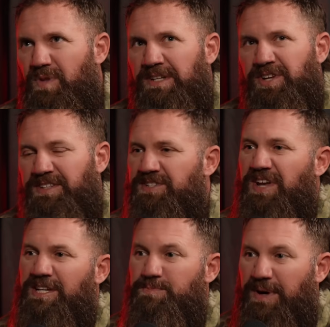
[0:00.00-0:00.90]
it's like these
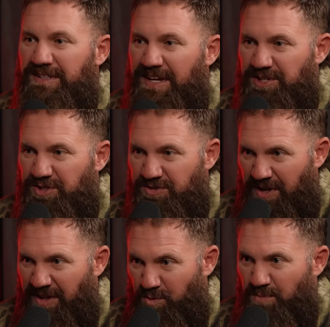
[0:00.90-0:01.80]
expectations,
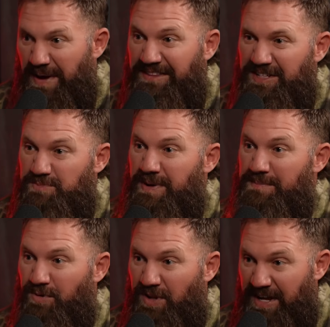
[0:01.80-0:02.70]
right? Like we'll make these
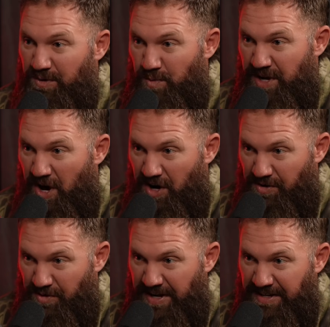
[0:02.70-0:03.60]
people like we
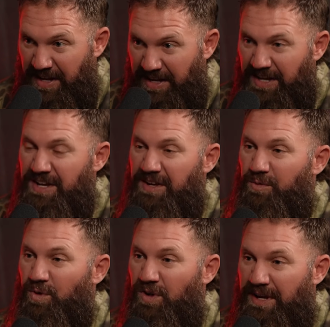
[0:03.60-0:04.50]
are, right? Mm-hmm. And like,
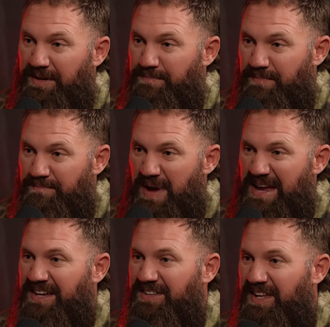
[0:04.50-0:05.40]
we'll like
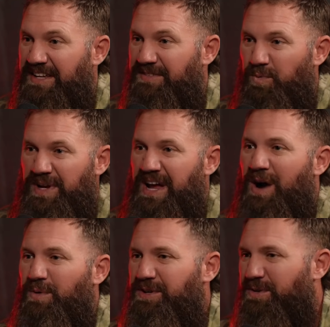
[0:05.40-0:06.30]
make it like
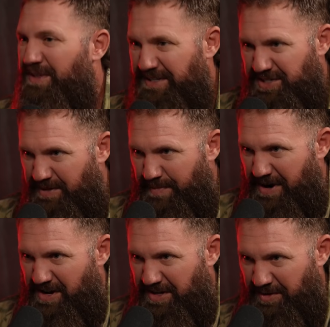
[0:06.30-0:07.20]
how we do things in
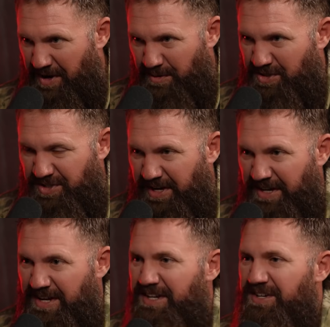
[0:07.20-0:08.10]
America, right? Which is
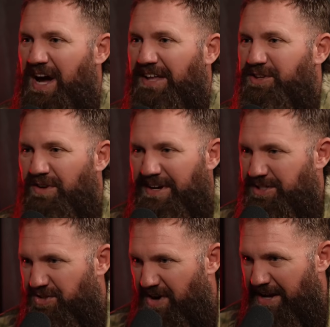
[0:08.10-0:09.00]
like not the
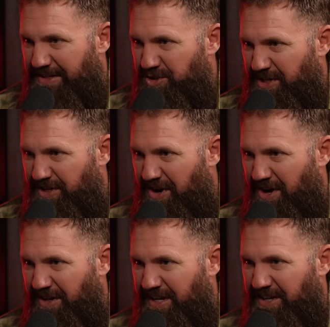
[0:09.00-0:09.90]
right strategy at
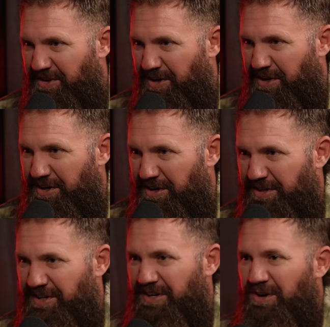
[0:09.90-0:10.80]
all either,
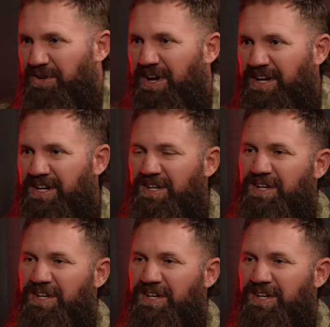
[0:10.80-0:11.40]
like,